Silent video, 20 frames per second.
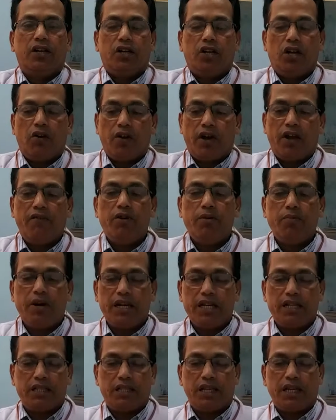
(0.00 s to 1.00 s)
Now,
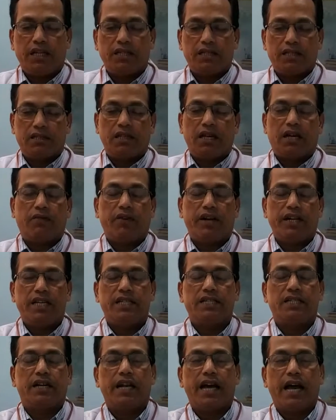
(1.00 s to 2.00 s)
everybody thinks that when
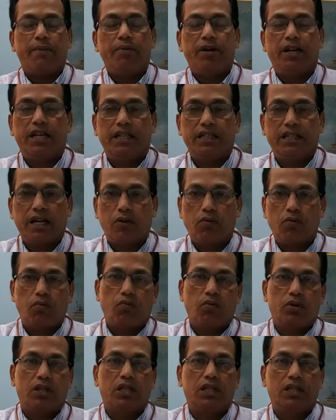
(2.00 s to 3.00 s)
he's a diabetic,
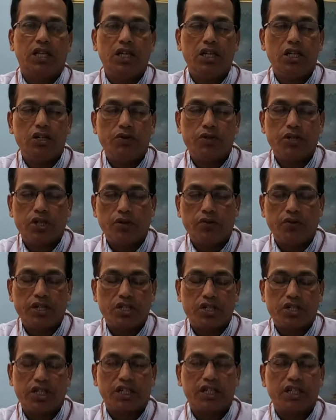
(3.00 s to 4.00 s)
that the thing which should
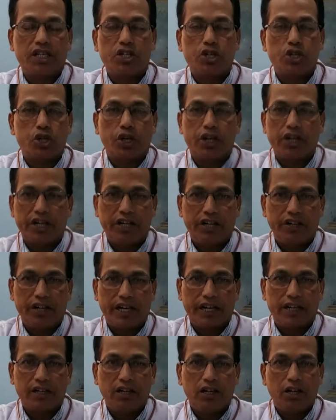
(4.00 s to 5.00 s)
restrict is sugar intake.